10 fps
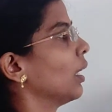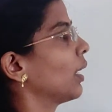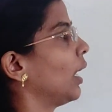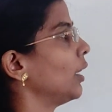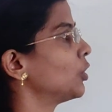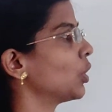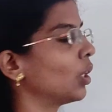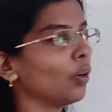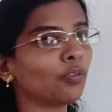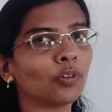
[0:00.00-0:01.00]
Collection
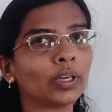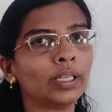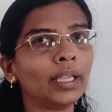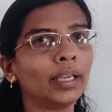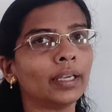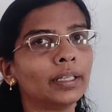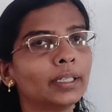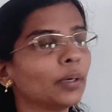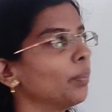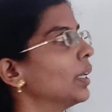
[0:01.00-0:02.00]
of only
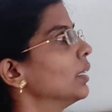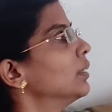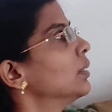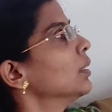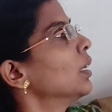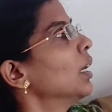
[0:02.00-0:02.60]
terminals.